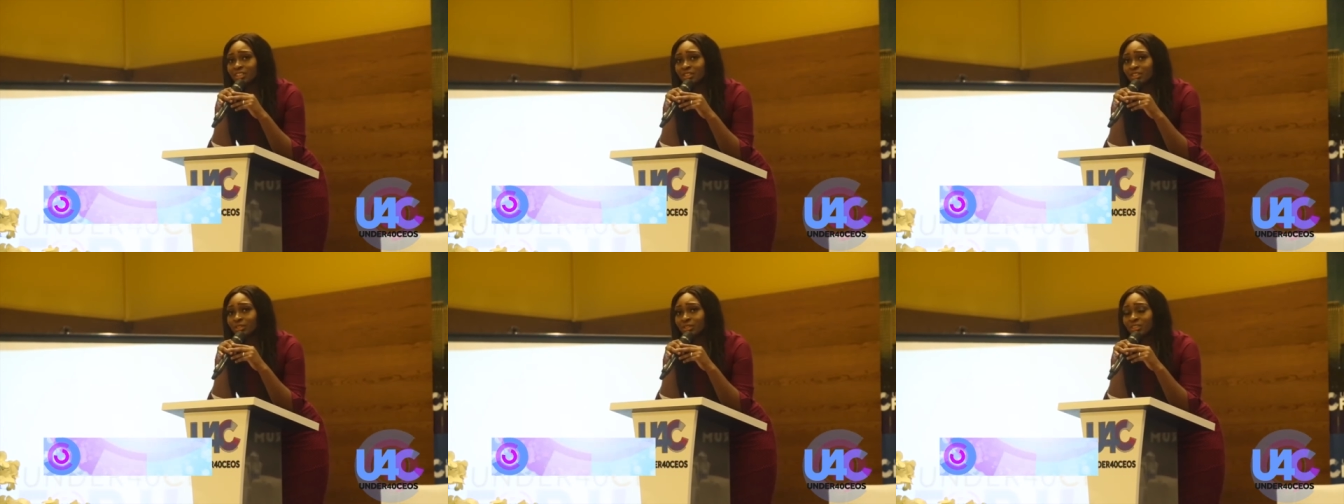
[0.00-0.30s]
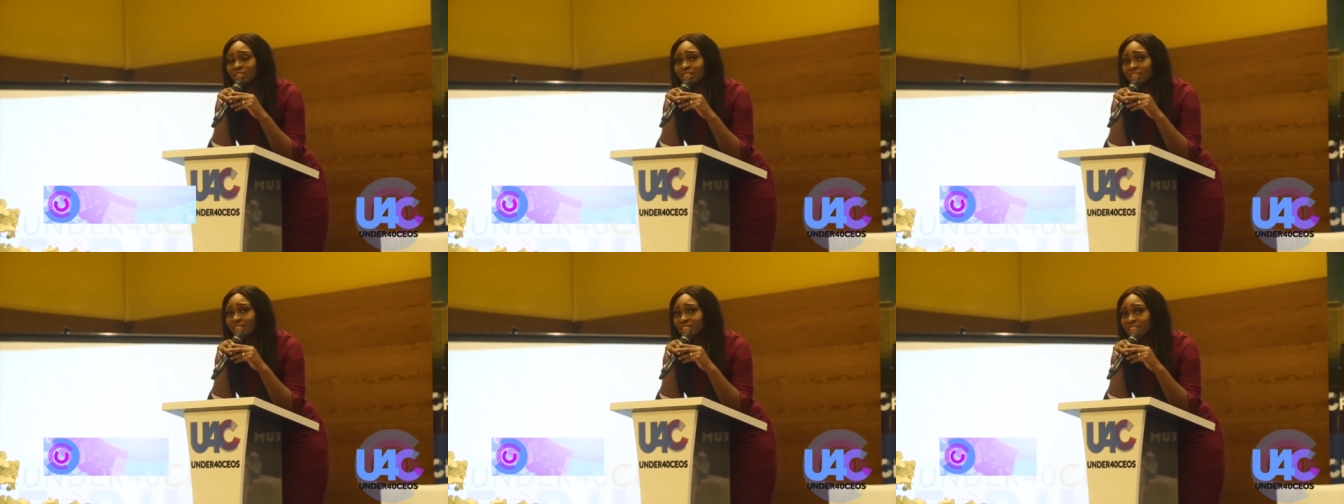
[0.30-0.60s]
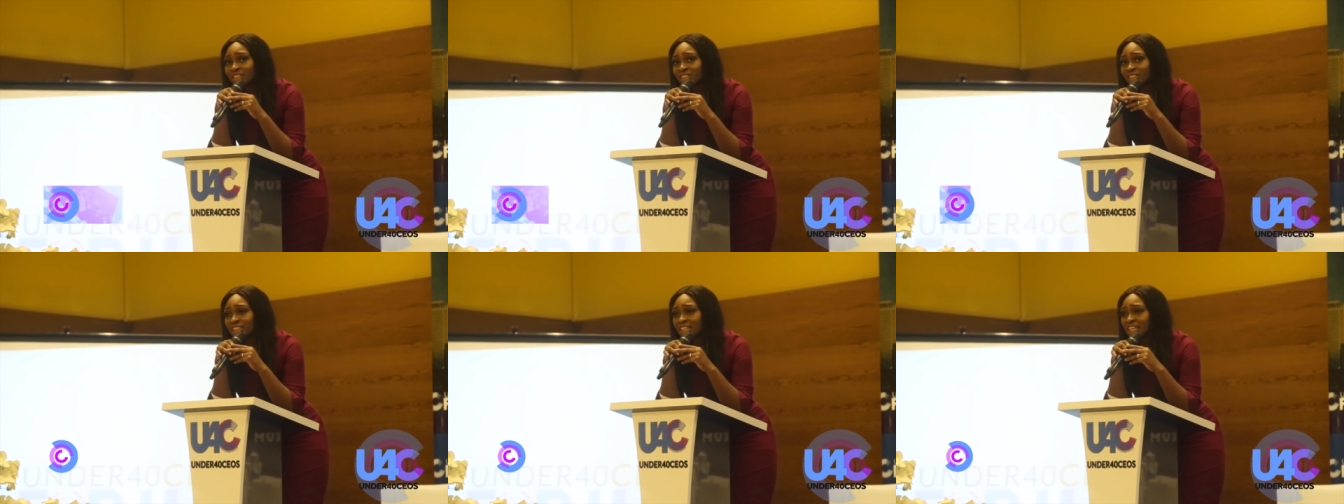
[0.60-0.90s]
they go to
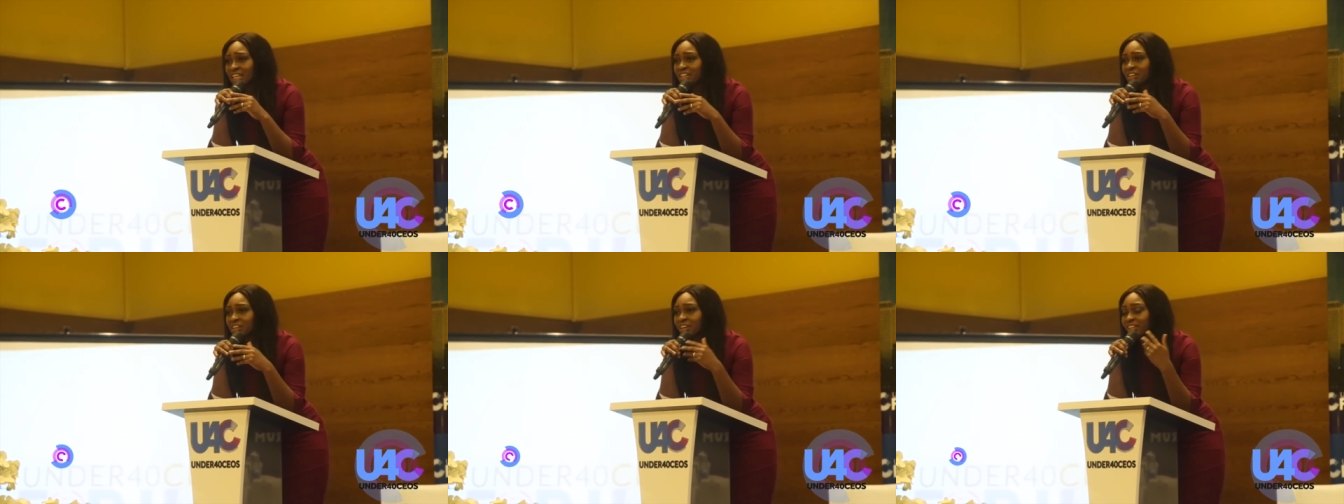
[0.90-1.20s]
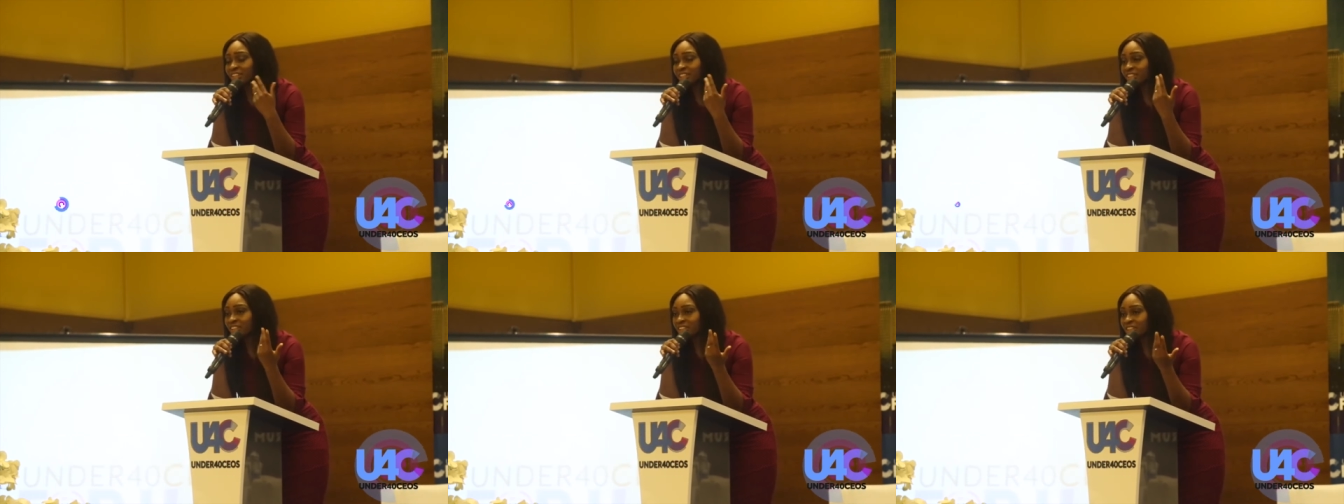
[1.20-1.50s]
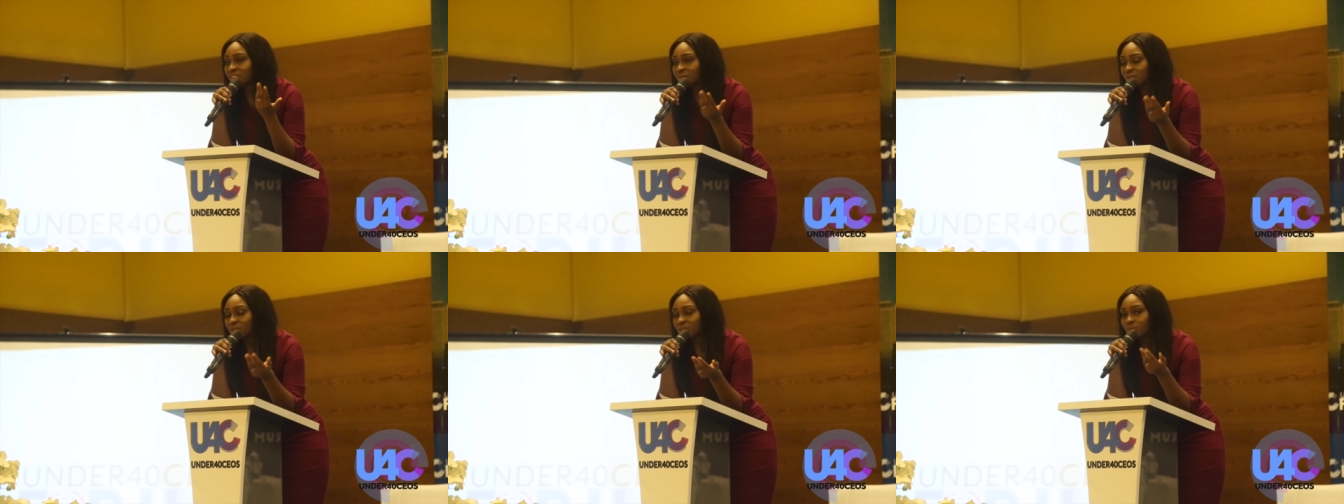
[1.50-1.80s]
India, go and
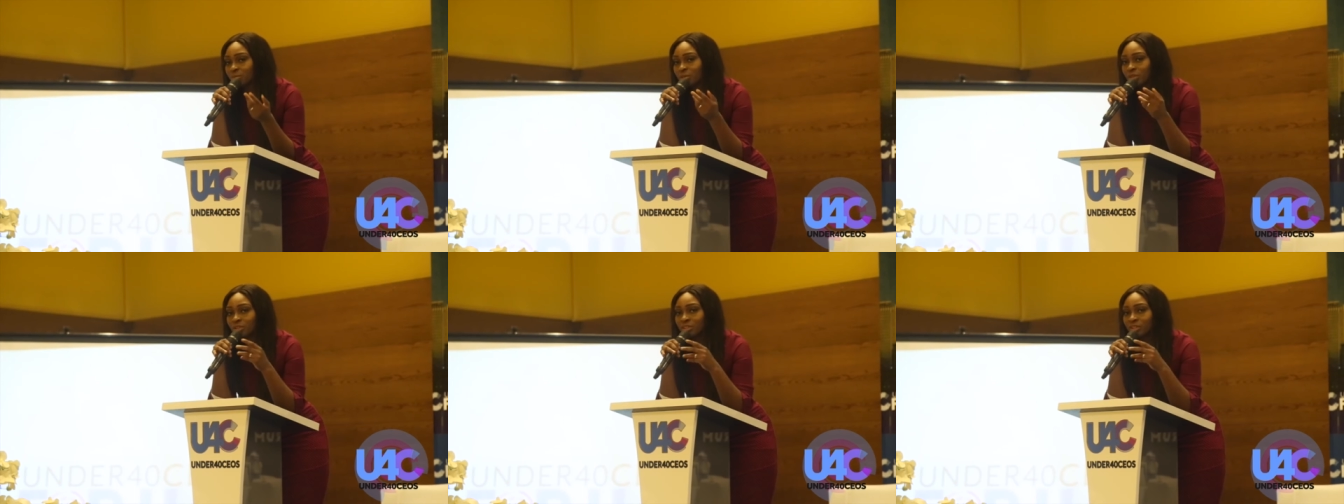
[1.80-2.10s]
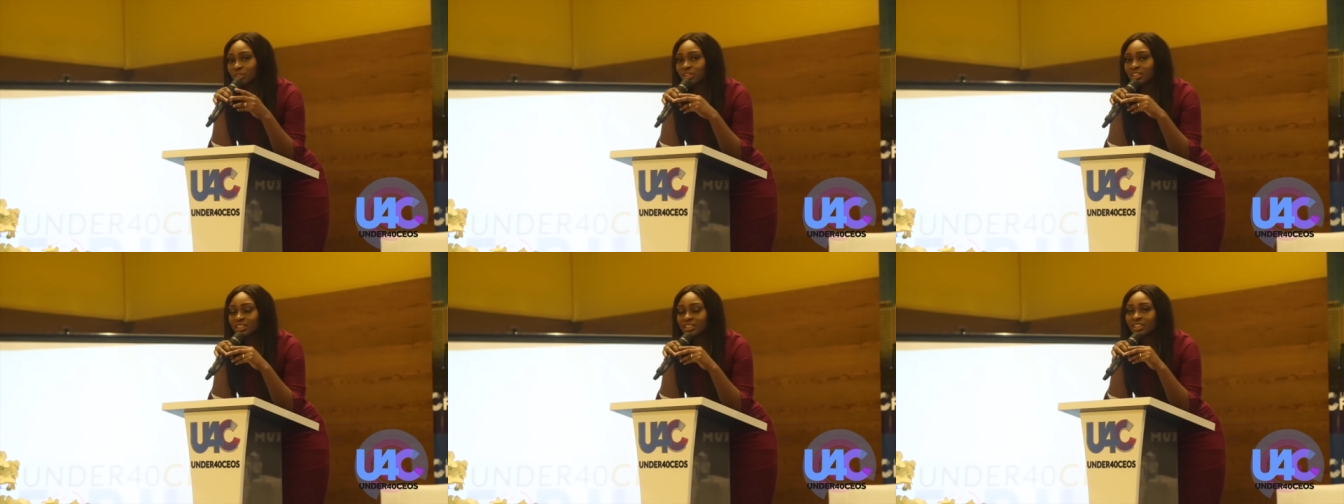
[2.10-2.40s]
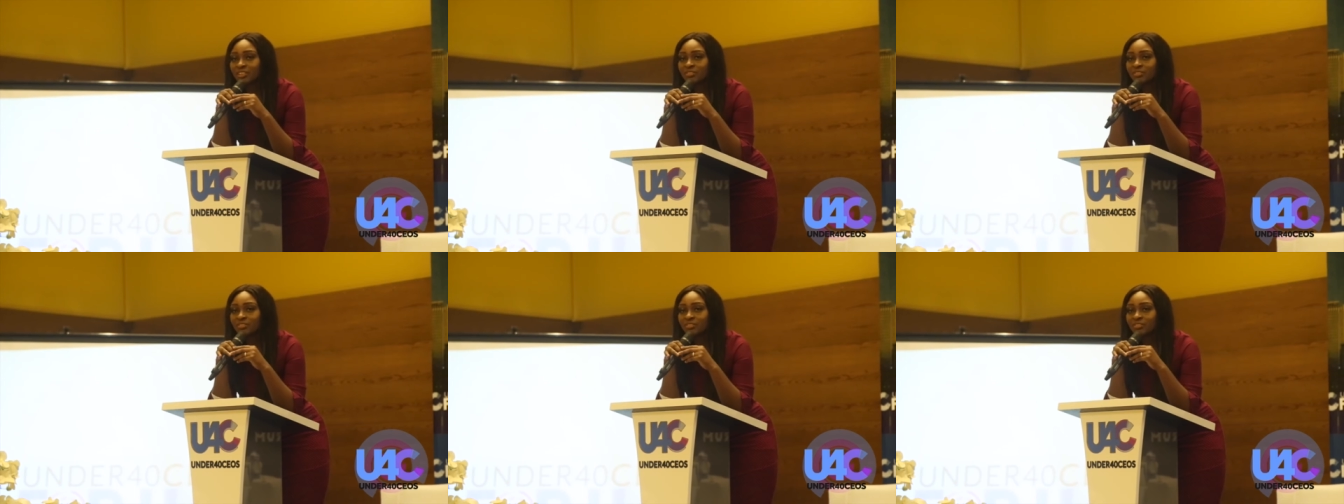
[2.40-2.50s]
study with the monks.